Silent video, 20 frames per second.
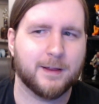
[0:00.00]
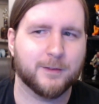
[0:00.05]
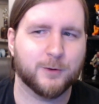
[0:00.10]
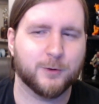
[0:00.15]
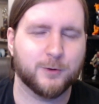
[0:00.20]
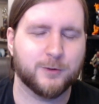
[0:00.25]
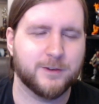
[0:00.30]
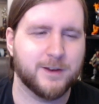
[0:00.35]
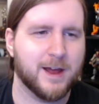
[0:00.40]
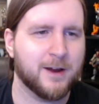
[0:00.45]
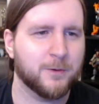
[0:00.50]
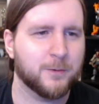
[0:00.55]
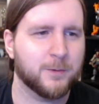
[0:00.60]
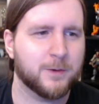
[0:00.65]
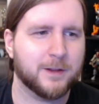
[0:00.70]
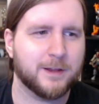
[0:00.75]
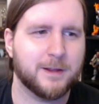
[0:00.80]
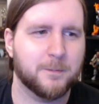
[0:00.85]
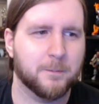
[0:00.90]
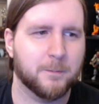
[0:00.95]
there's not
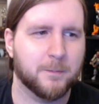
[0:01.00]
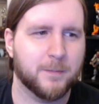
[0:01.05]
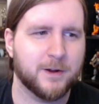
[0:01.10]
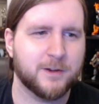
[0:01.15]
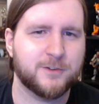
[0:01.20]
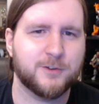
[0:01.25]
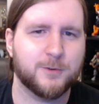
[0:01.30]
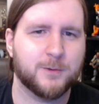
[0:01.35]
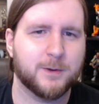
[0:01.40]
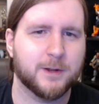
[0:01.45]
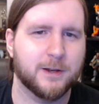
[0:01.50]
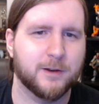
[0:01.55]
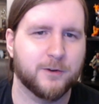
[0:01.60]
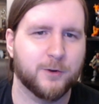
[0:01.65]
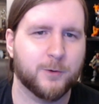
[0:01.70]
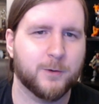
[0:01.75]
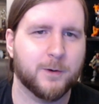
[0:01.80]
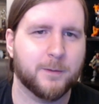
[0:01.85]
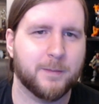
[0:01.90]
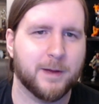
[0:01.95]
really much you can
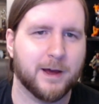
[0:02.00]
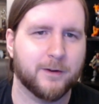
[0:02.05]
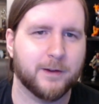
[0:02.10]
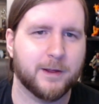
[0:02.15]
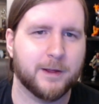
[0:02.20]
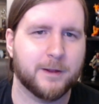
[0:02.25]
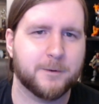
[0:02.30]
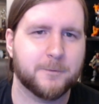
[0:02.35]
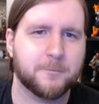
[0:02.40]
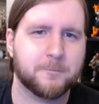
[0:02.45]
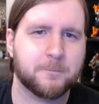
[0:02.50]
do about it.